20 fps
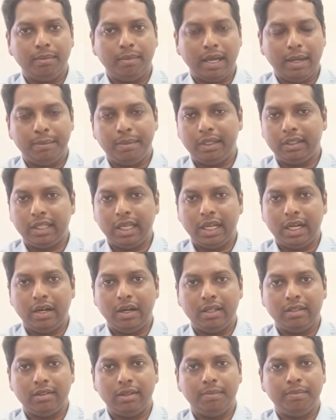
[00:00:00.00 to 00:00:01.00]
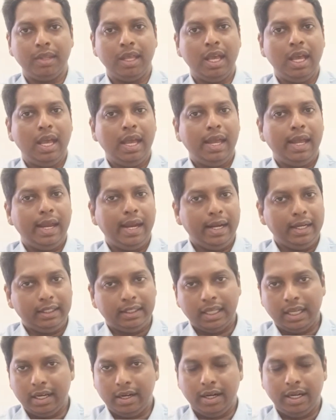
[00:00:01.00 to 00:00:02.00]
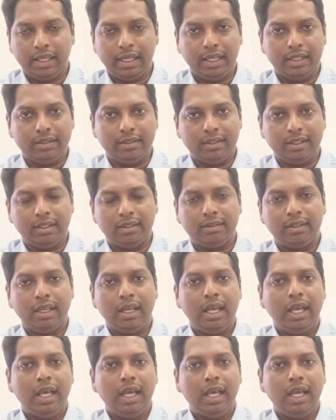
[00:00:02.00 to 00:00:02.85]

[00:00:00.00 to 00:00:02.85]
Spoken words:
hyperthyroidism, and thyroid cancers.